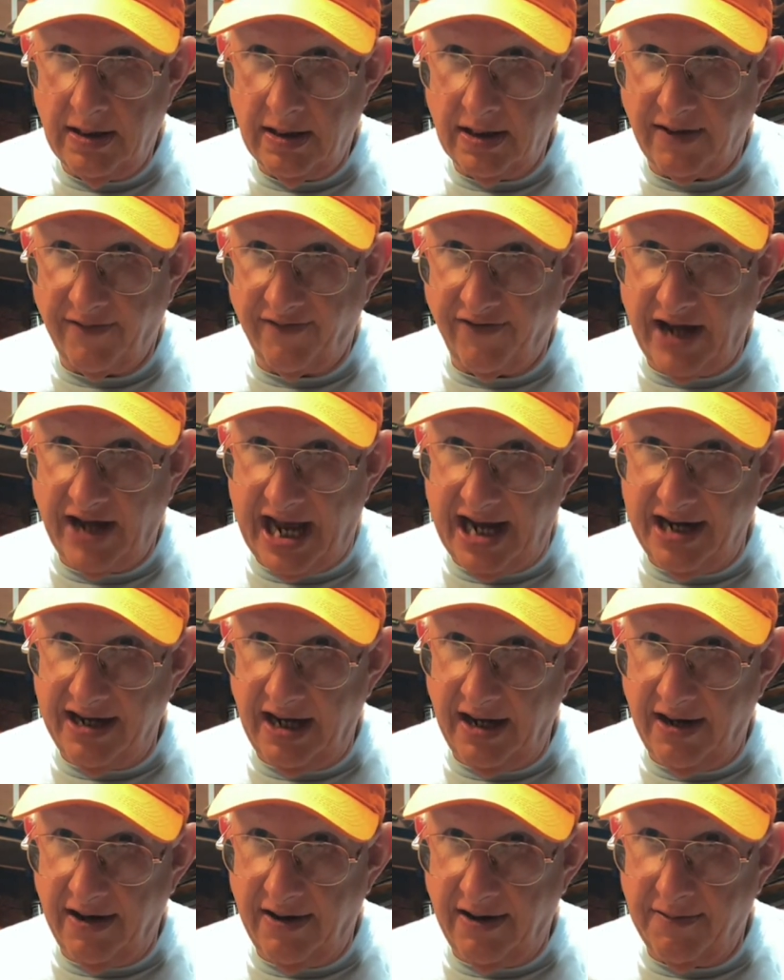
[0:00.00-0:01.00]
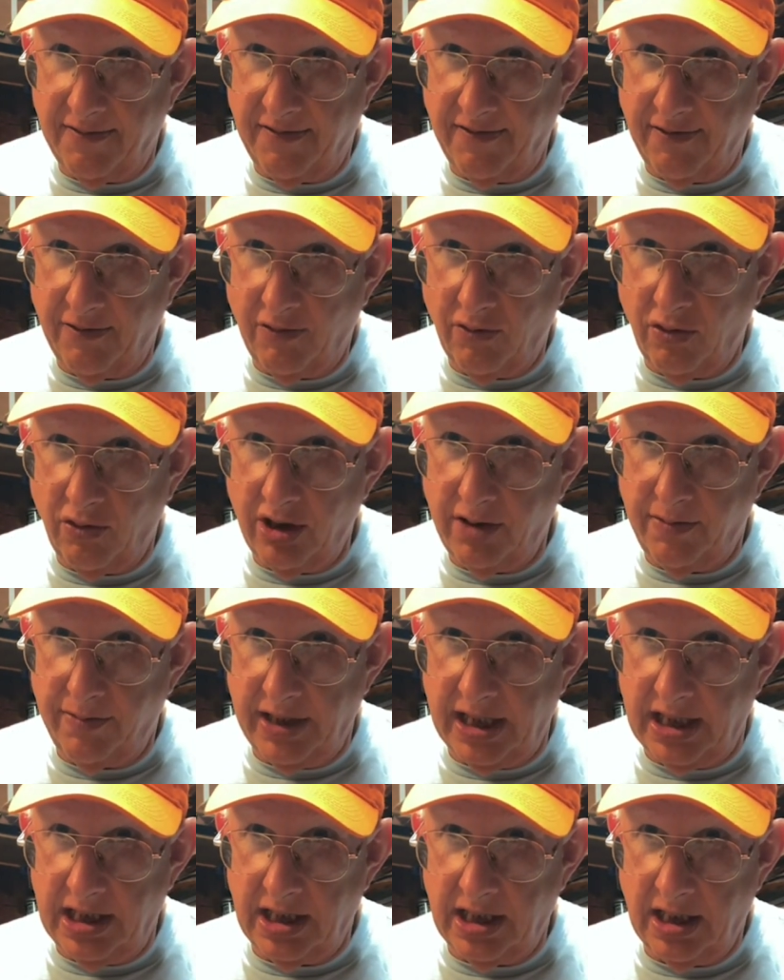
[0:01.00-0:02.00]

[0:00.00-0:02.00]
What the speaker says: The flat wood bit.